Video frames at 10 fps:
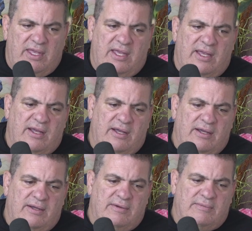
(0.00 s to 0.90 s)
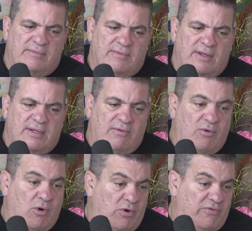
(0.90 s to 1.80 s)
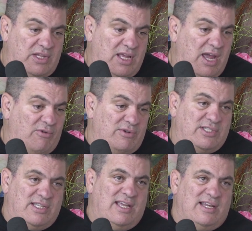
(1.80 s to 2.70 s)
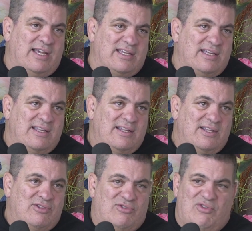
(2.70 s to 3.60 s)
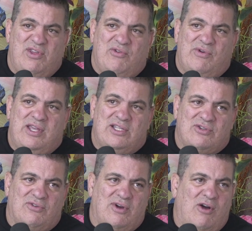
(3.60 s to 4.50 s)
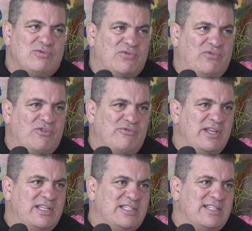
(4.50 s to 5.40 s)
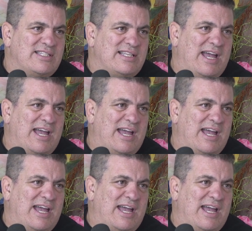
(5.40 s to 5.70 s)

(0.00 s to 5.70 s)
And over there, we stay like 3 weeks or almost 4 weeks in